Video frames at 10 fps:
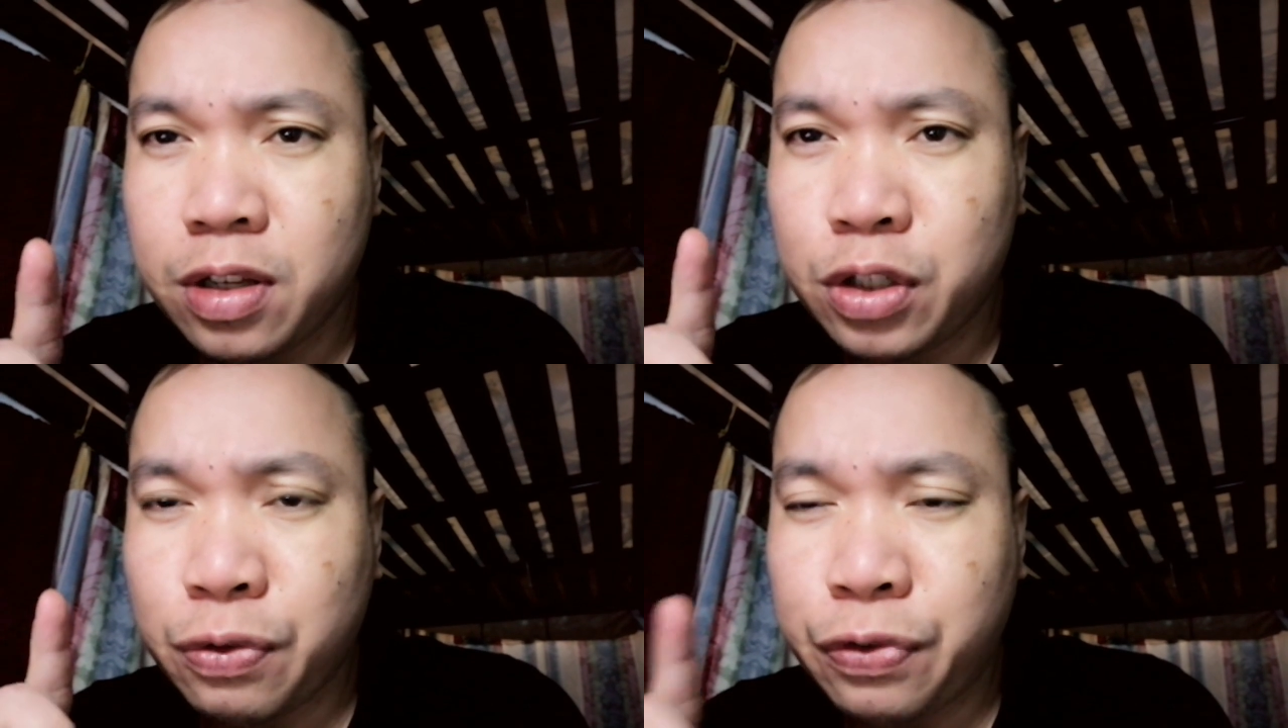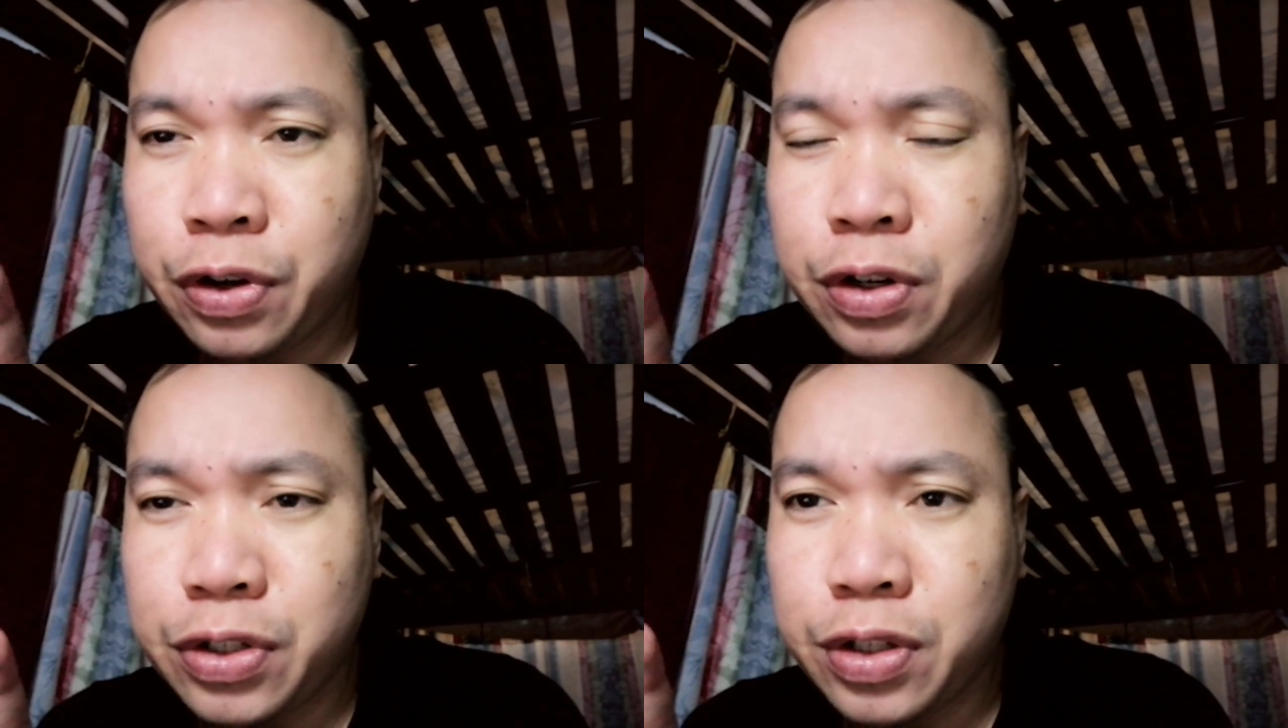So
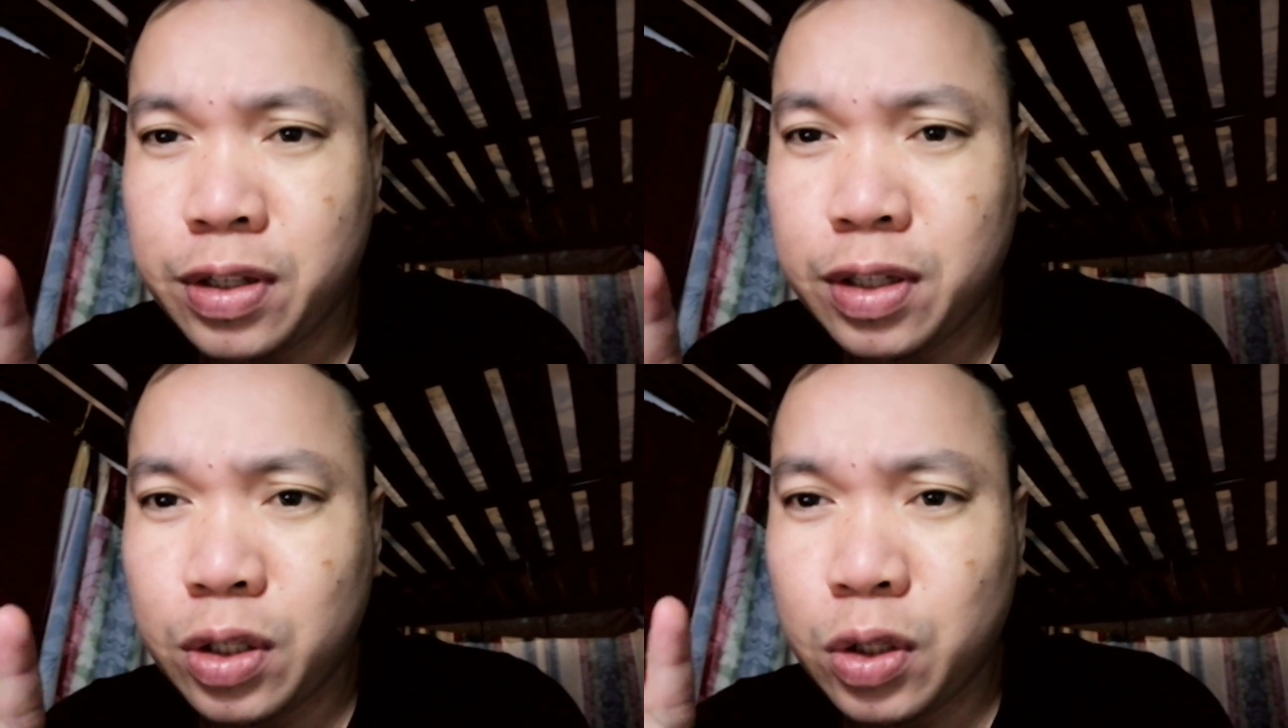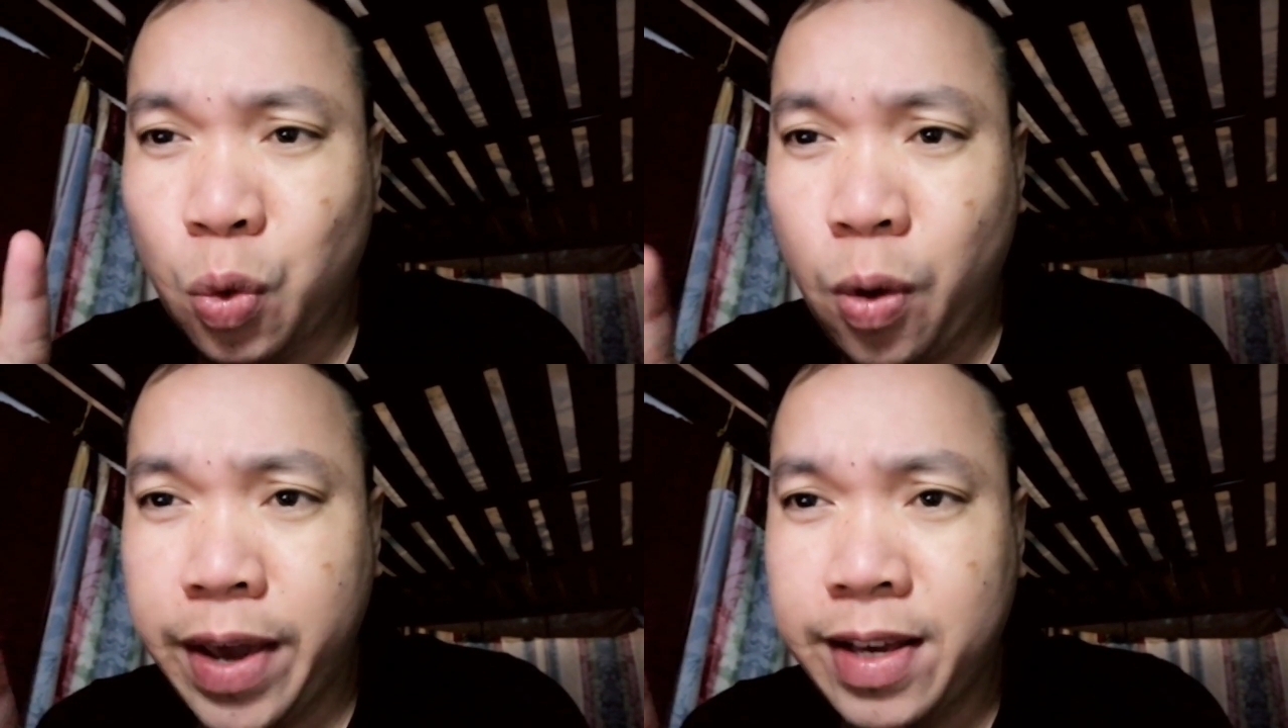first
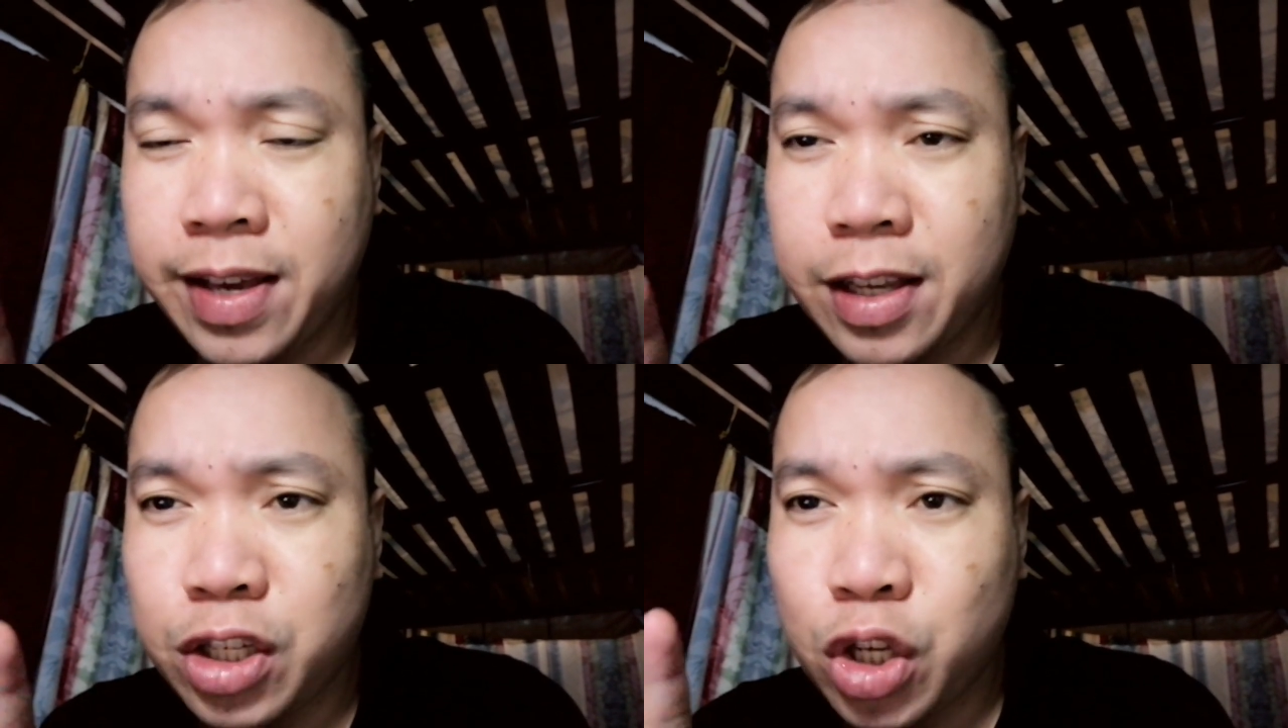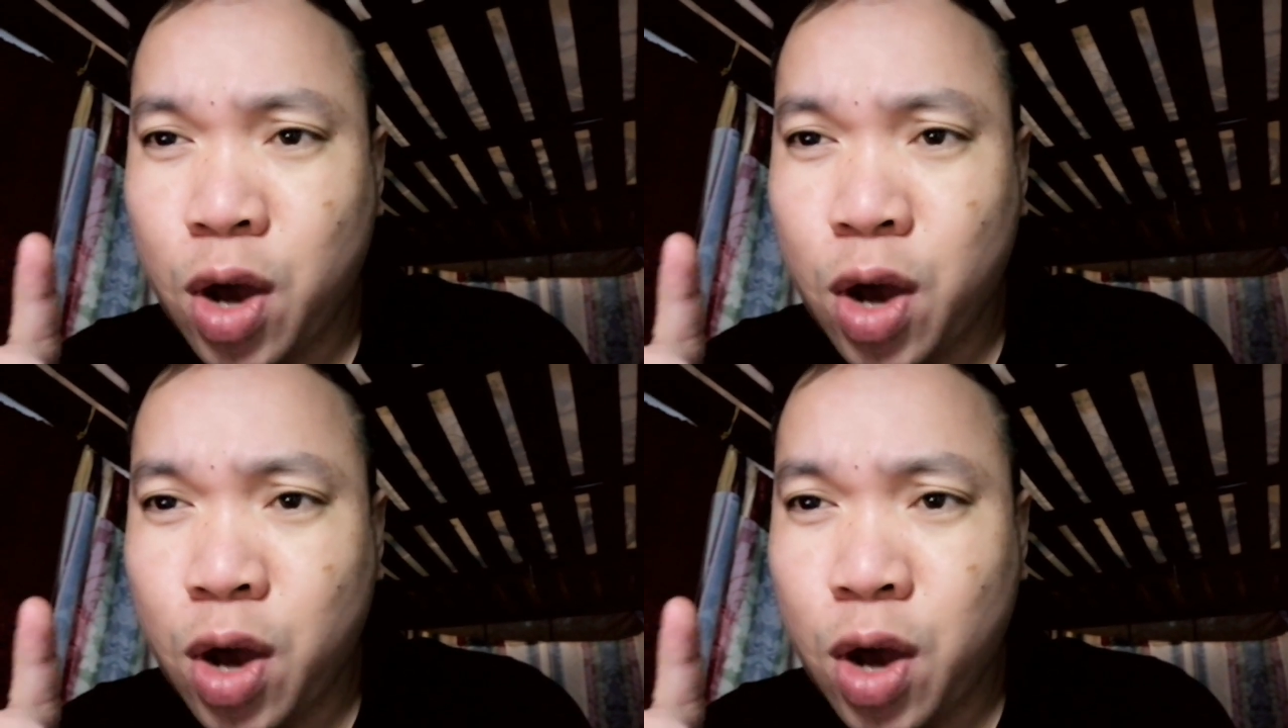way is